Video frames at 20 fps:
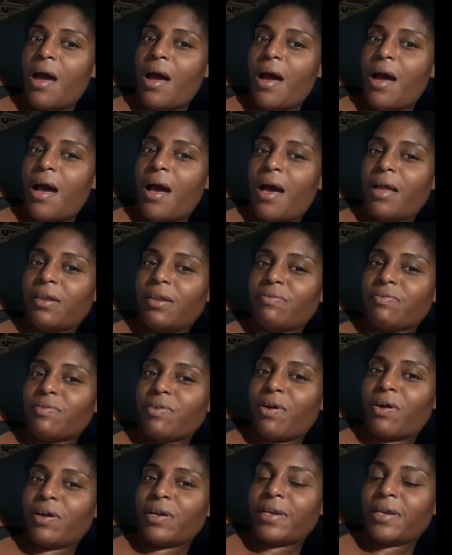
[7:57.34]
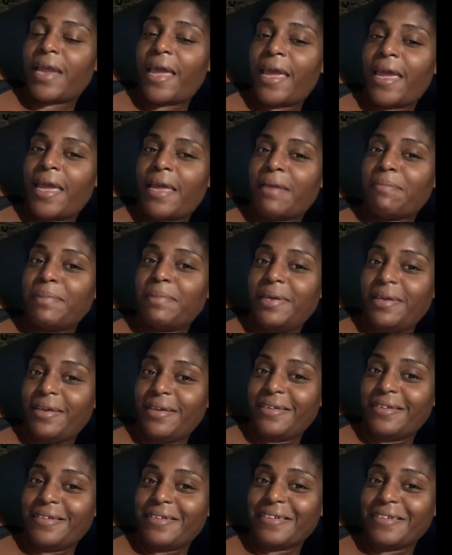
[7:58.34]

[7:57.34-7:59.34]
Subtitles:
Olive Garden had me.